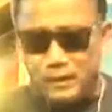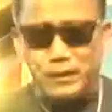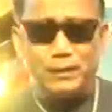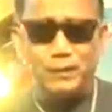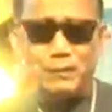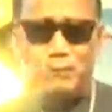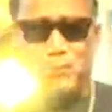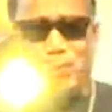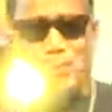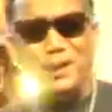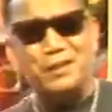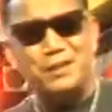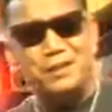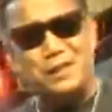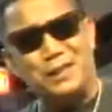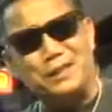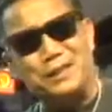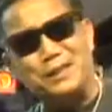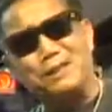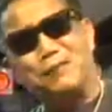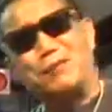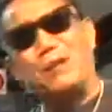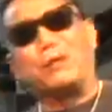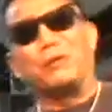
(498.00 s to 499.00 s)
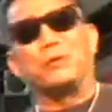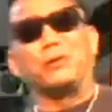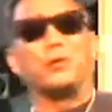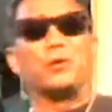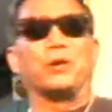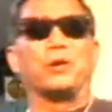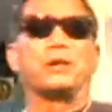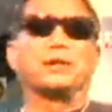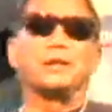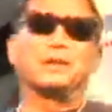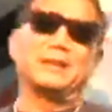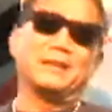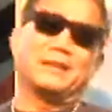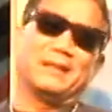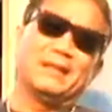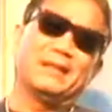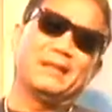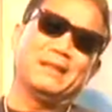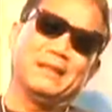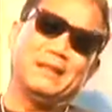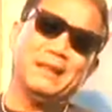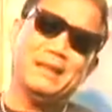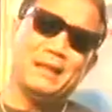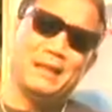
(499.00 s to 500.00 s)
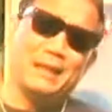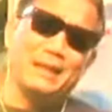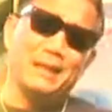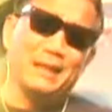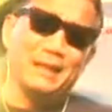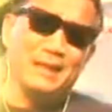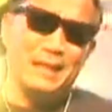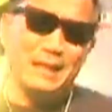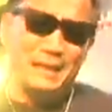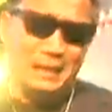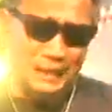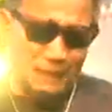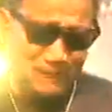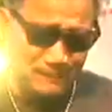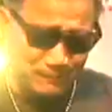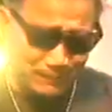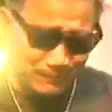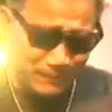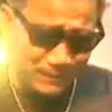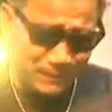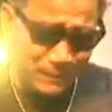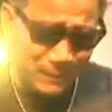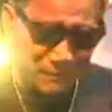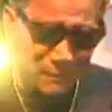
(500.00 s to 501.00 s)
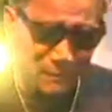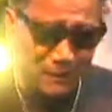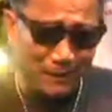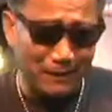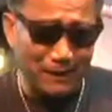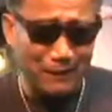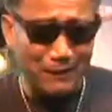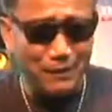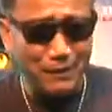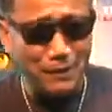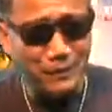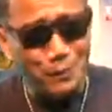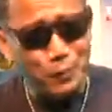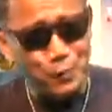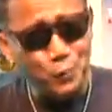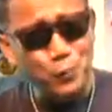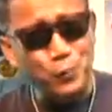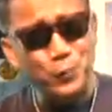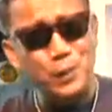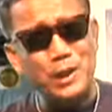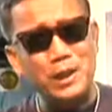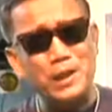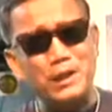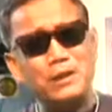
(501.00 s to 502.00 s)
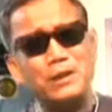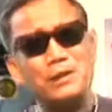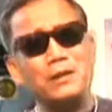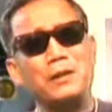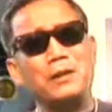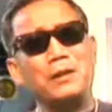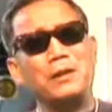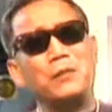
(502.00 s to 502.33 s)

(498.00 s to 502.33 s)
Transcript: you know, brother and sister around the world, listen, we